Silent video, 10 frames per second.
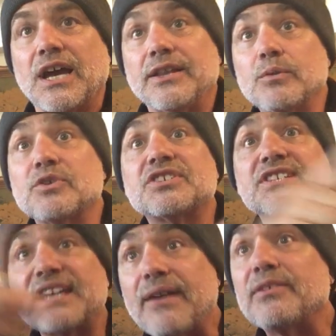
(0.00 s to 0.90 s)
there were
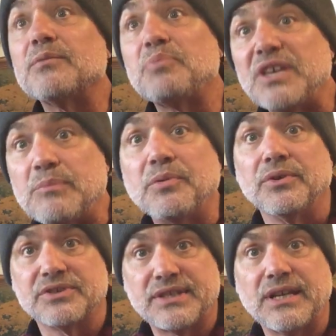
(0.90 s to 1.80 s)
seven
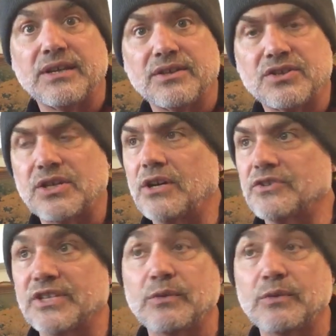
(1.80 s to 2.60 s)
people sitting in the chairs,